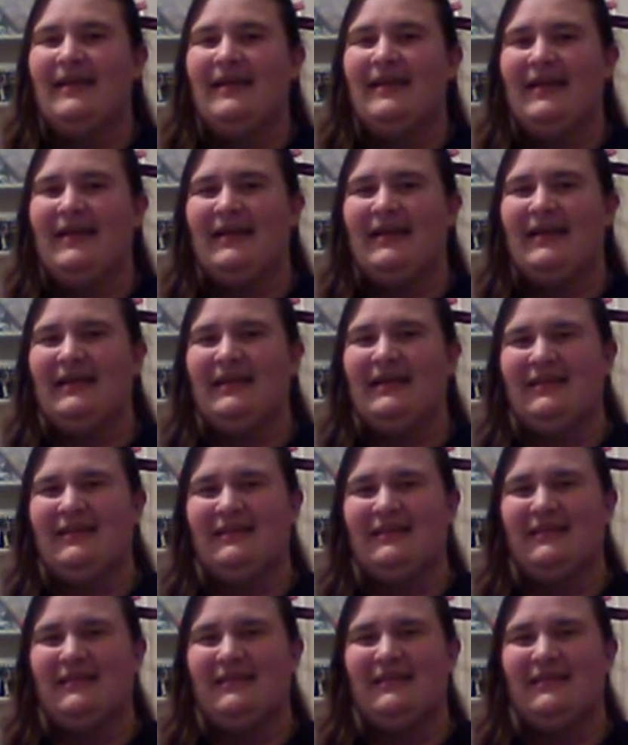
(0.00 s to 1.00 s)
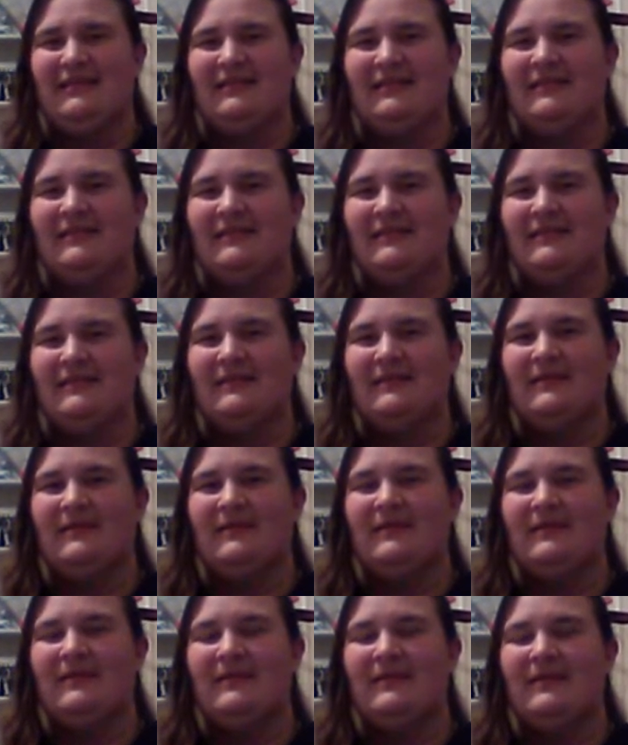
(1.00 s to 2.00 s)
And
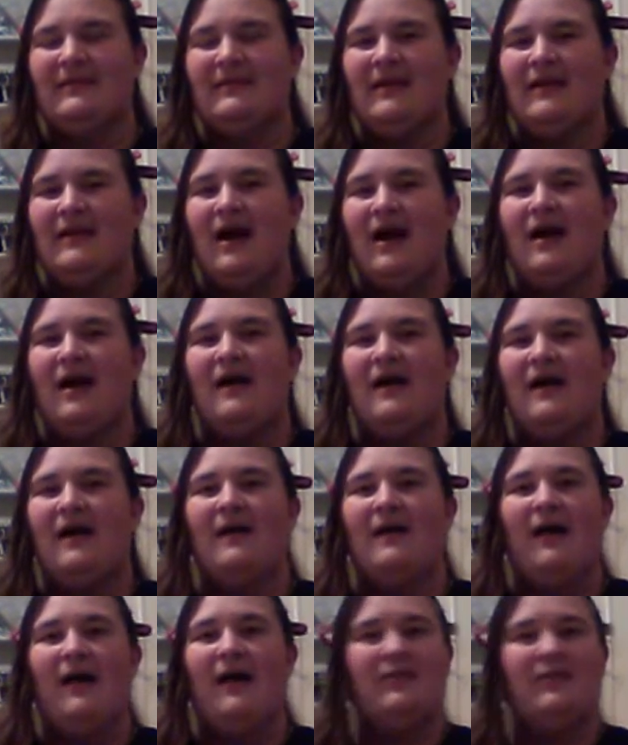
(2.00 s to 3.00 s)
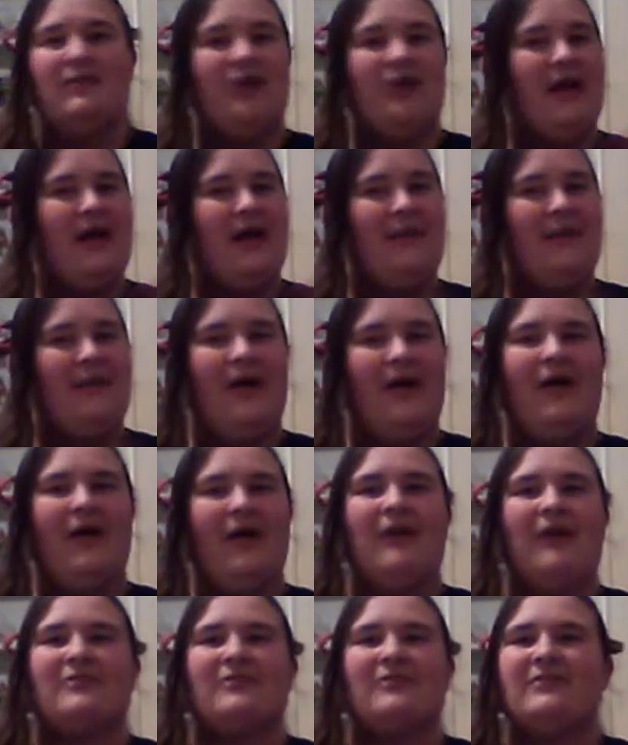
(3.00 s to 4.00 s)
I'll talk
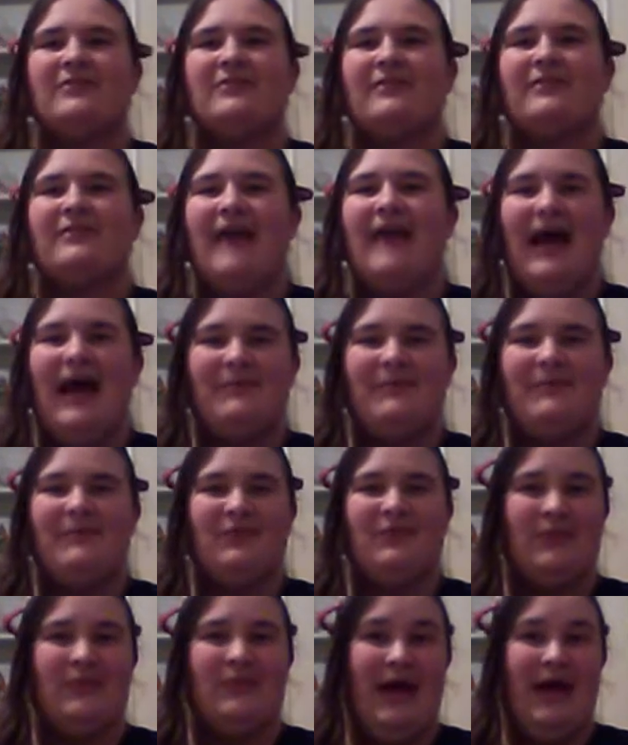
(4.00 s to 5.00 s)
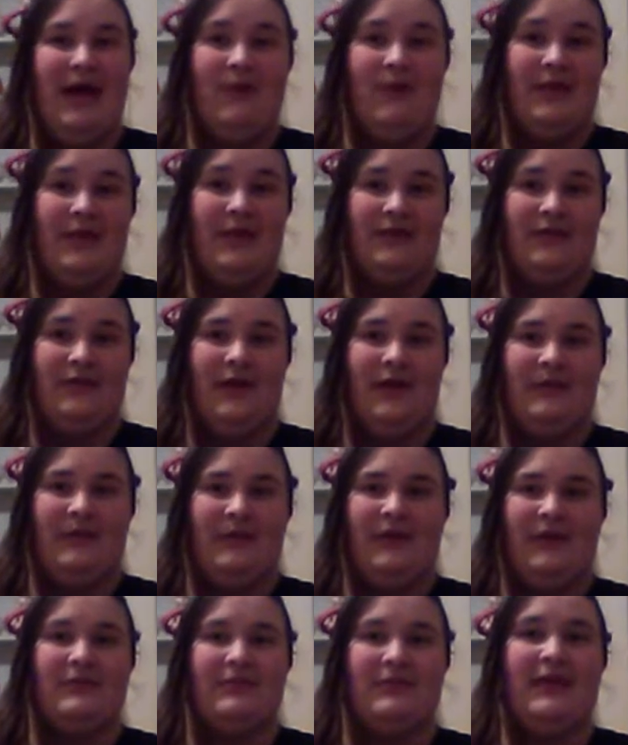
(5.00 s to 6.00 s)
about other stuff that happened with that when I talk
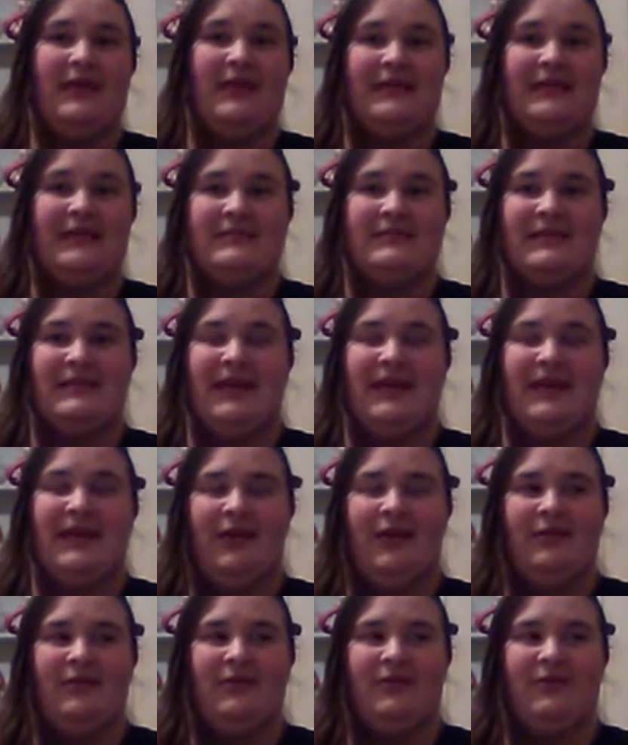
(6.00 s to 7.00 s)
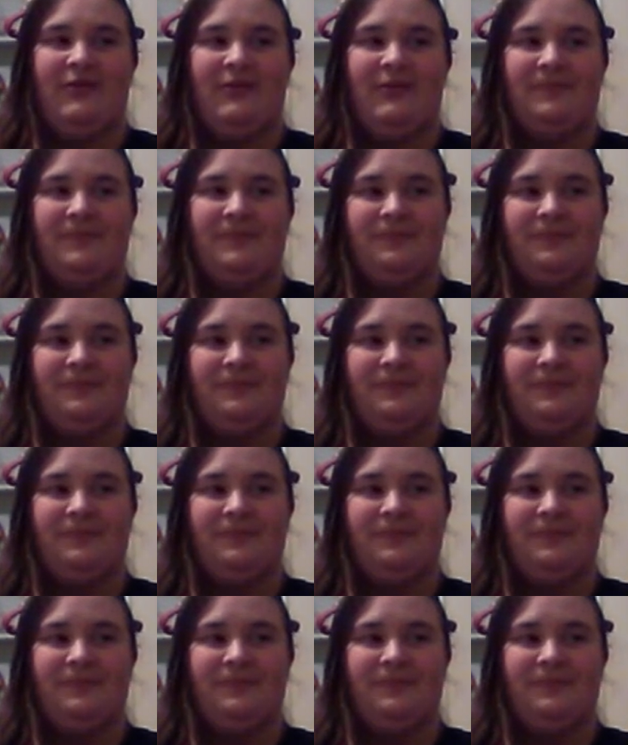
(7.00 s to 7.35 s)
about the next character.